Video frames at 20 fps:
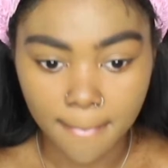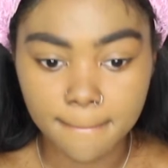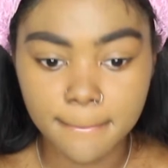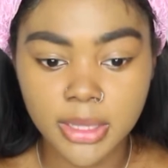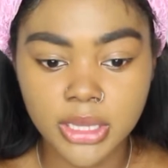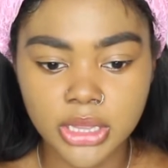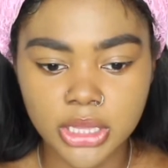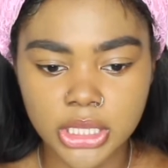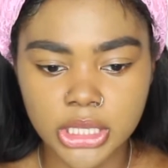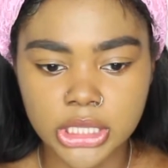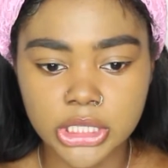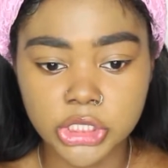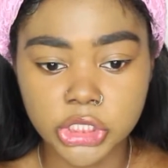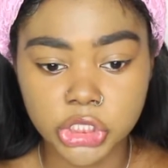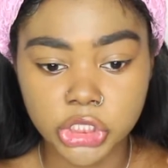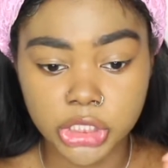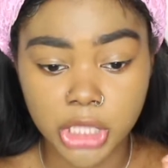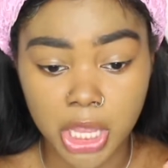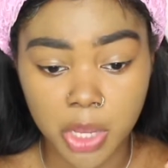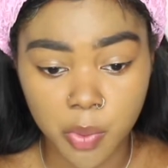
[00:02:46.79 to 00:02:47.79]
Please,
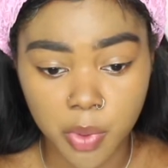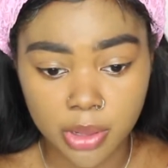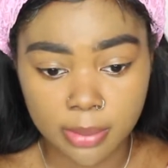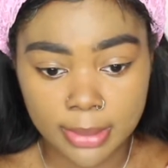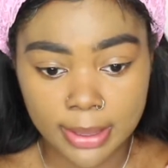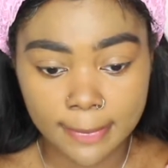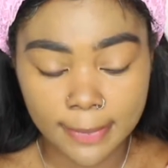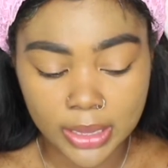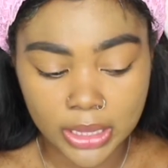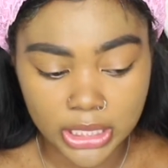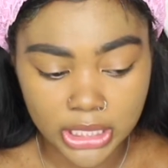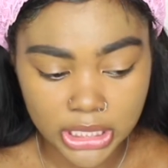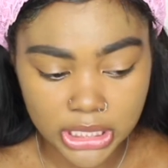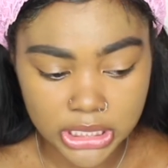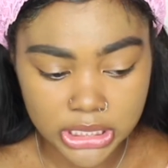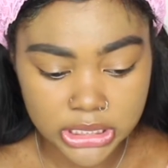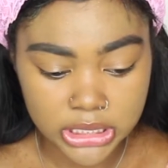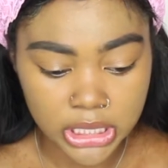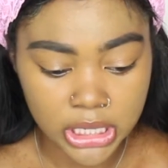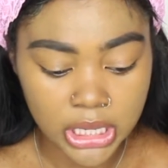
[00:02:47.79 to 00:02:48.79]
just stay with me,
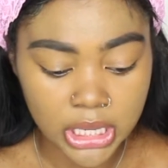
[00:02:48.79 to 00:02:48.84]
please.